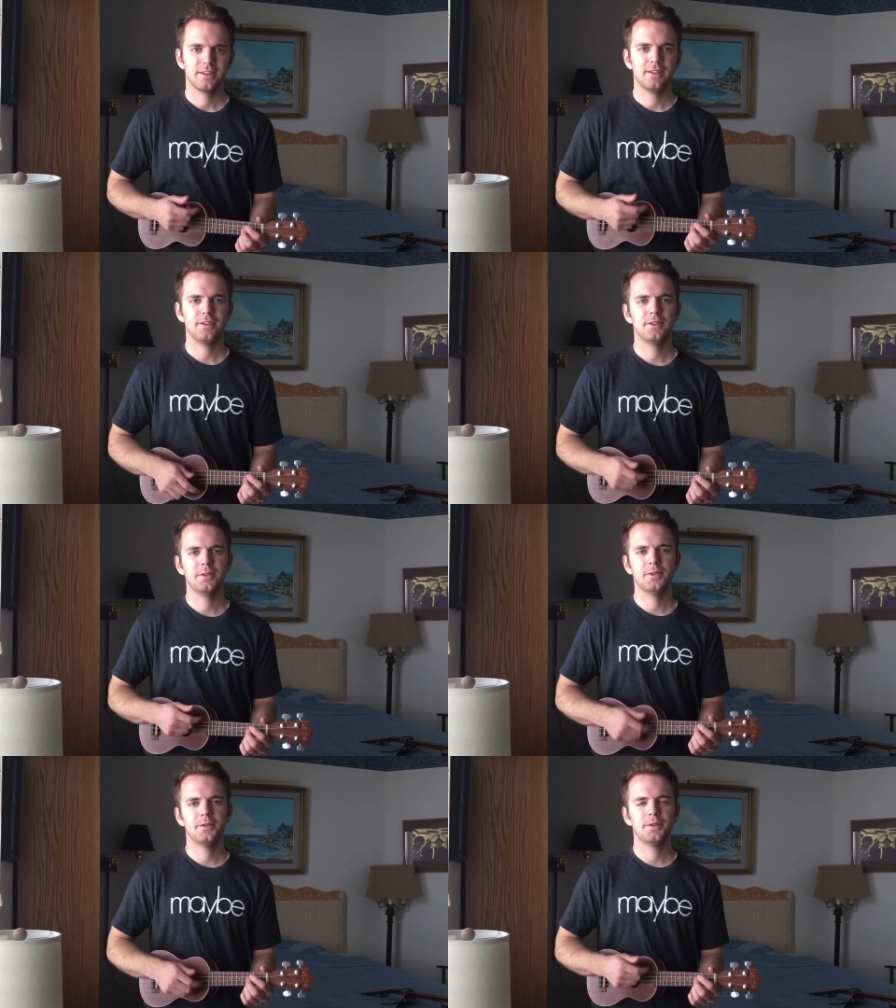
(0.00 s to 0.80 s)

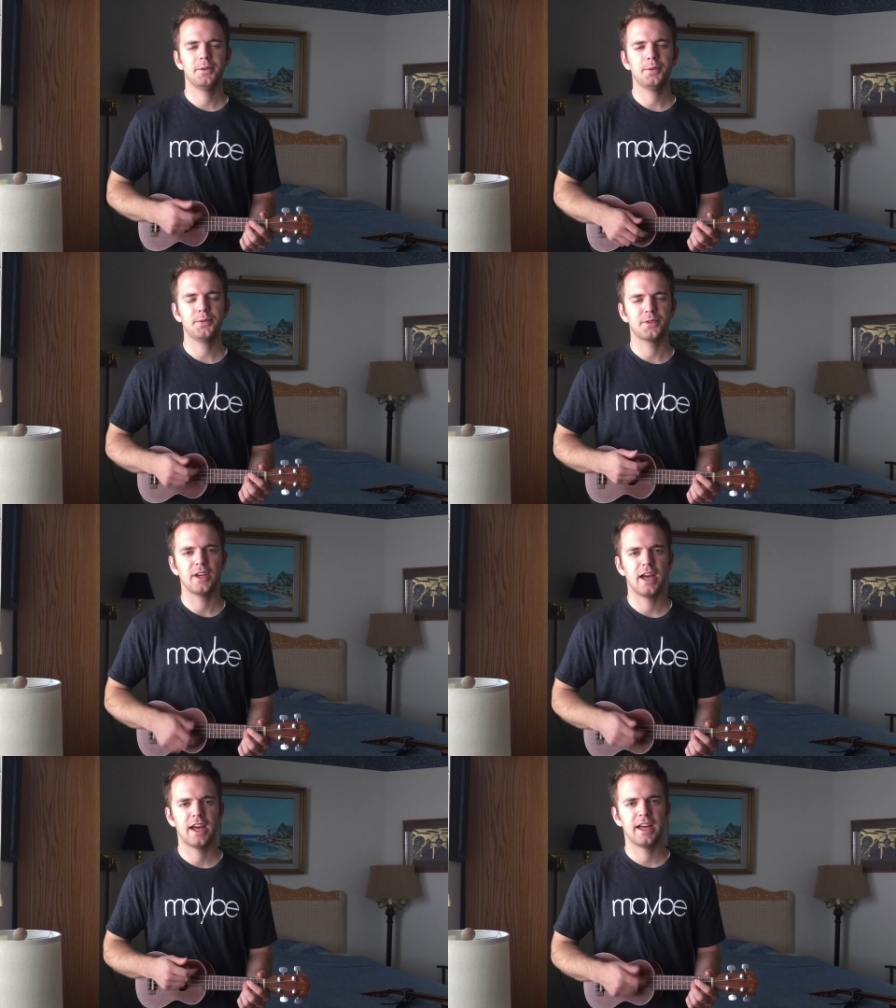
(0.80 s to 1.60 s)
You've
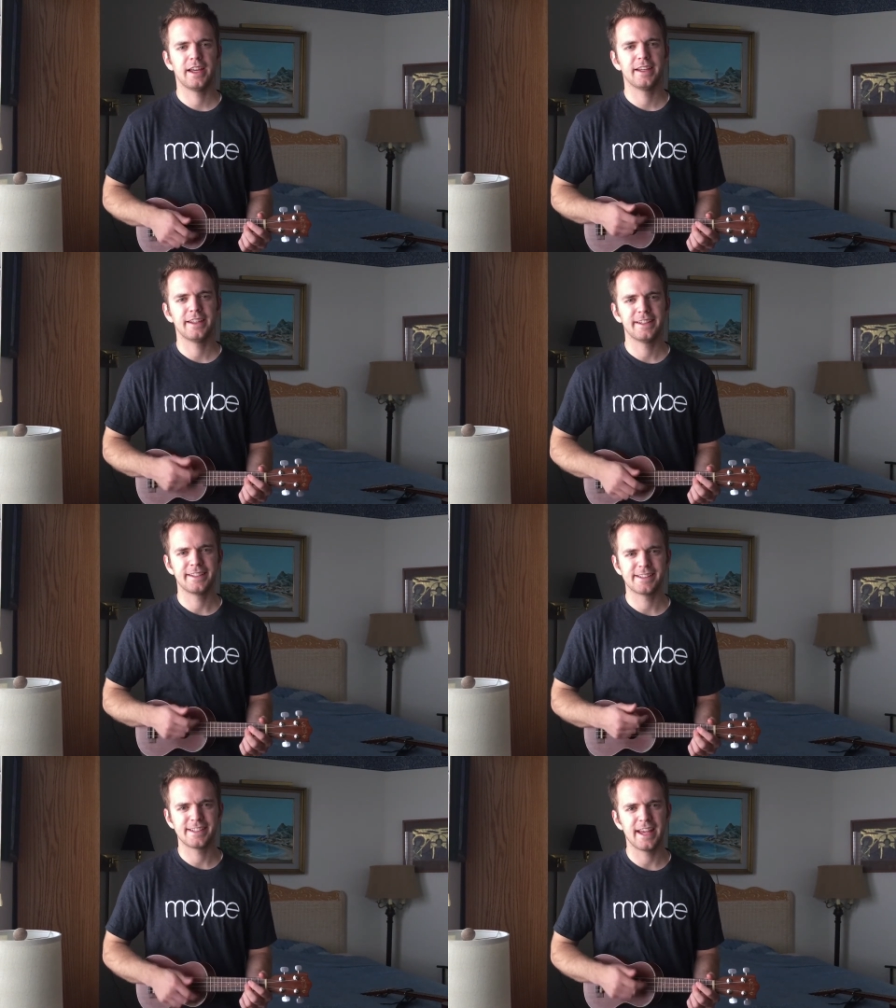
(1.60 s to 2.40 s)

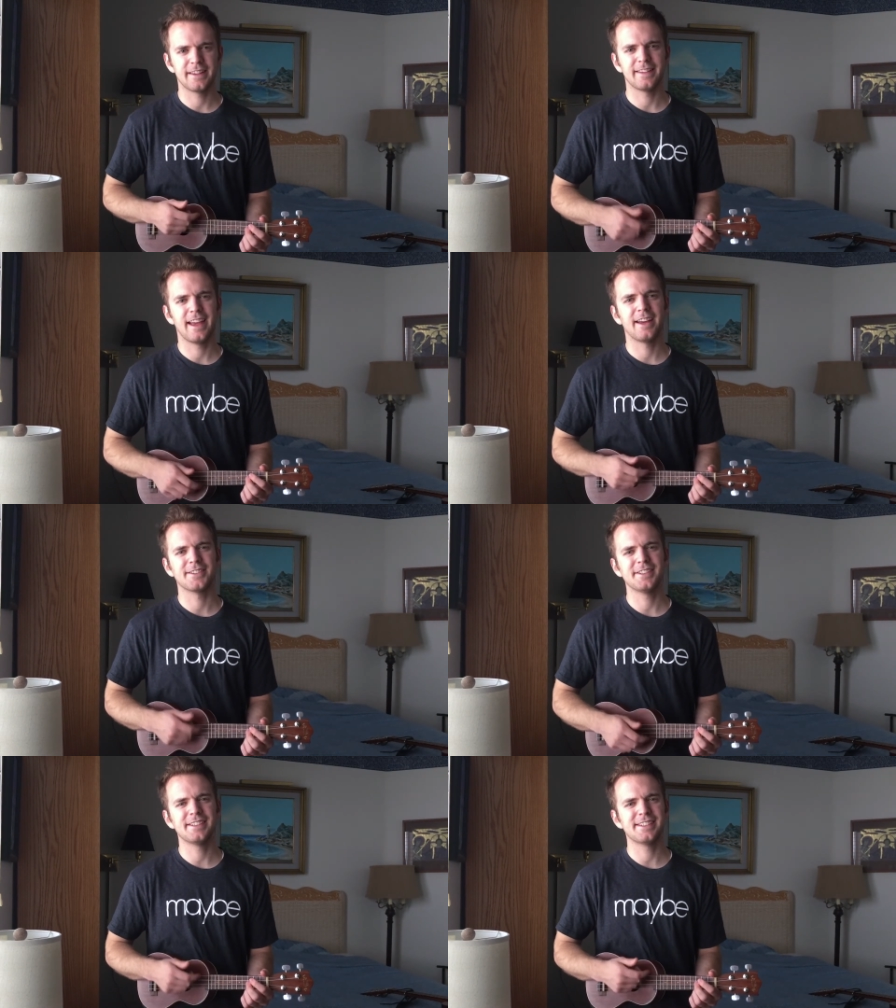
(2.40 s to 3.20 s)
got
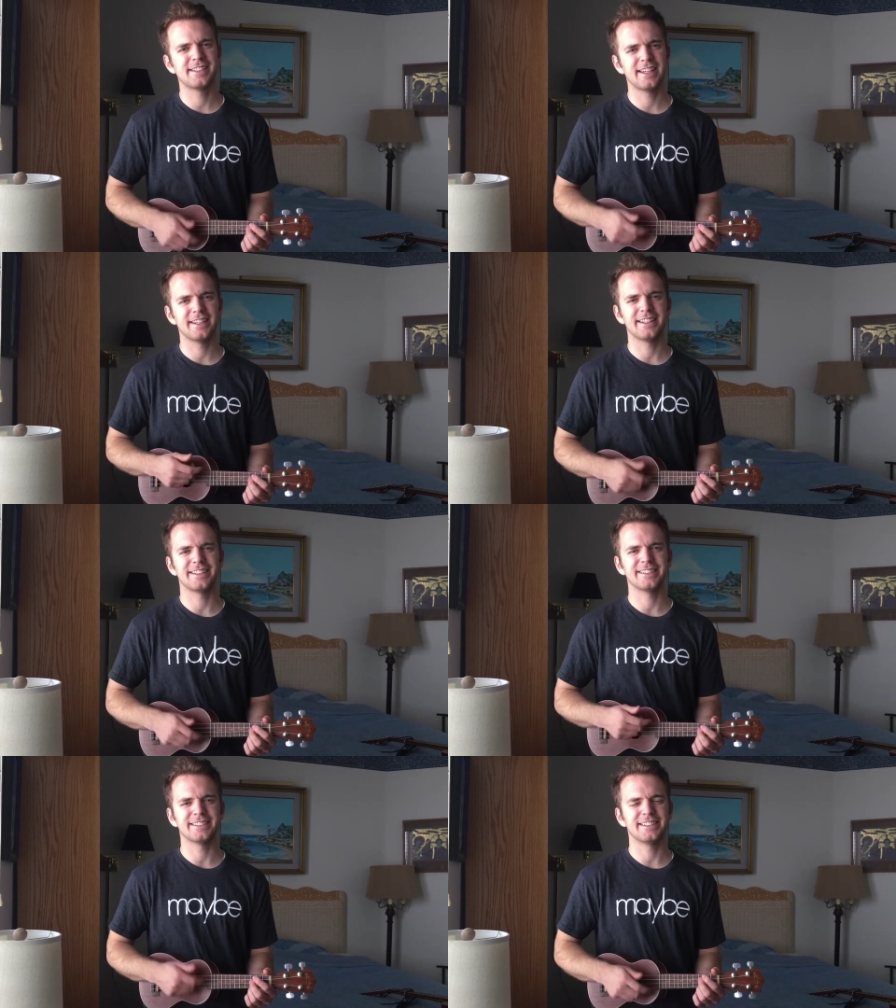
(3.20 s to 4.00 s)
10,000
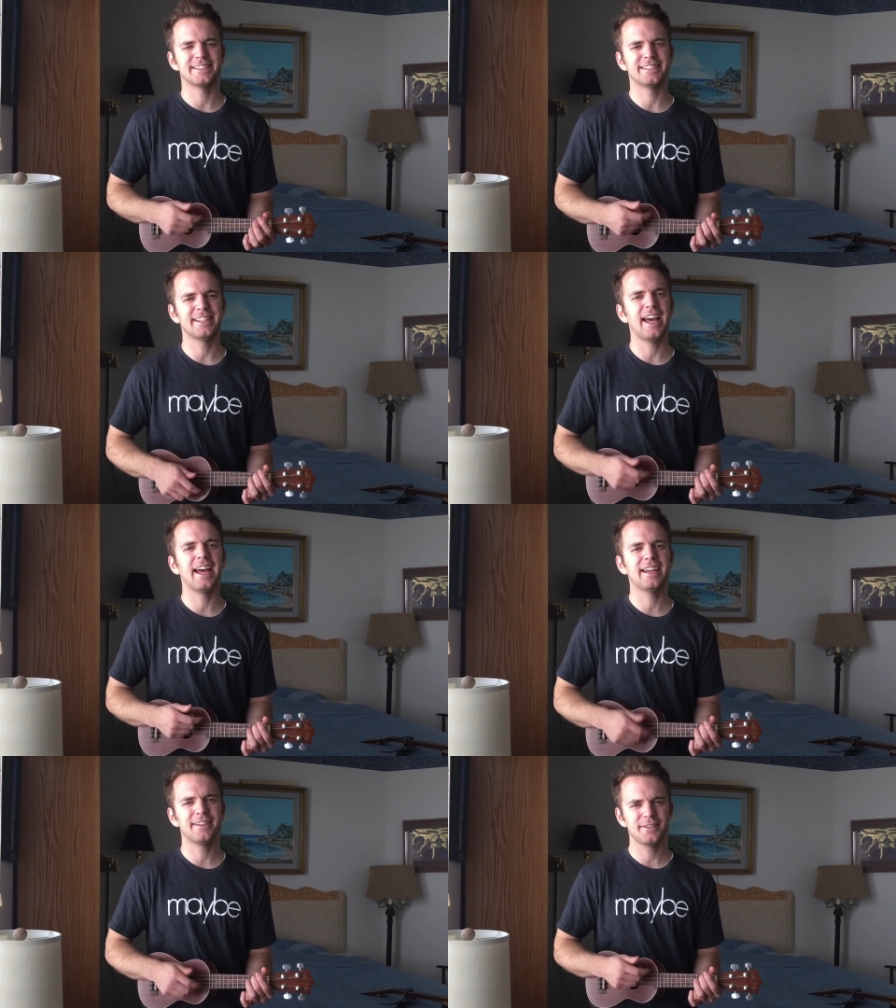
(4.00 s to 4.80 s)
cities and
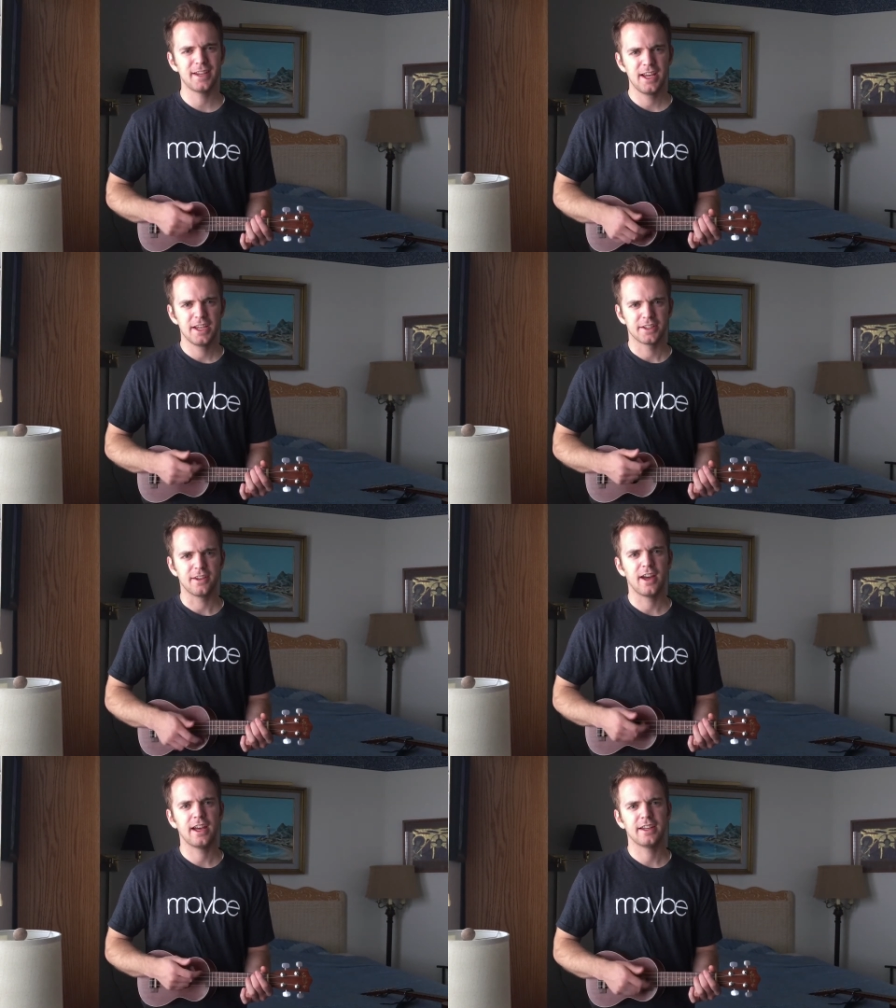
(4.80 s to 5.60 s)
I've
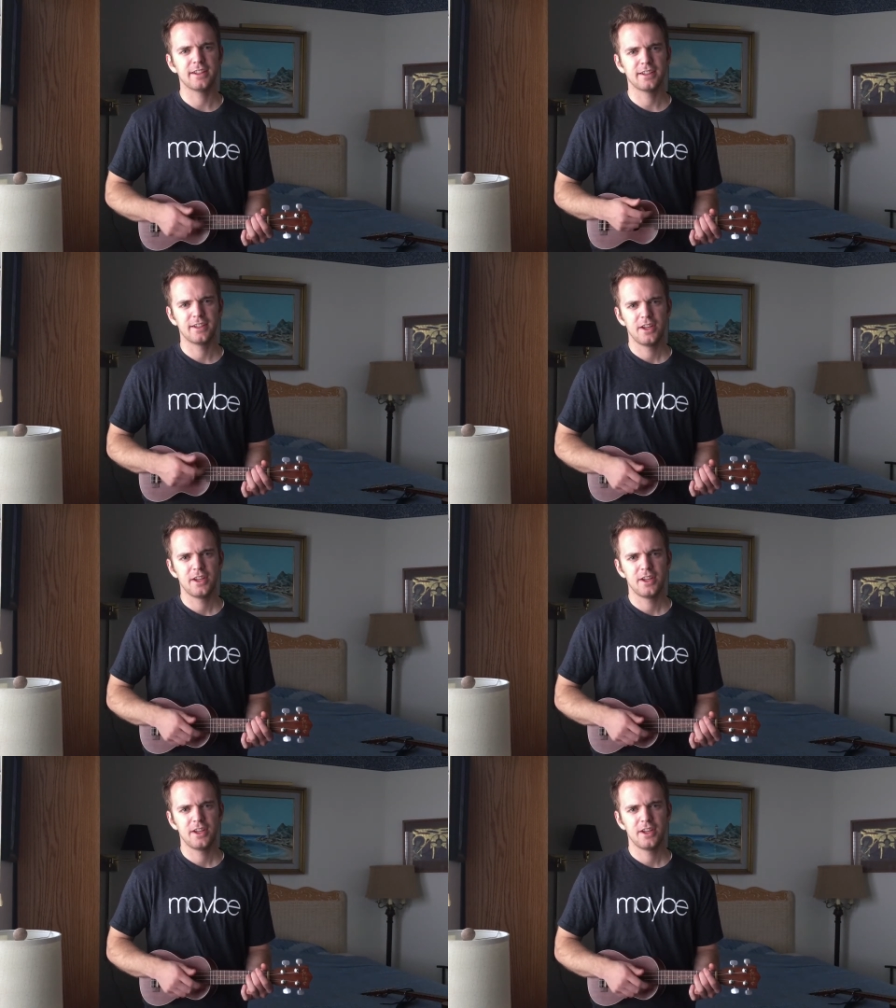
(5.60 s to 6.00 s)
got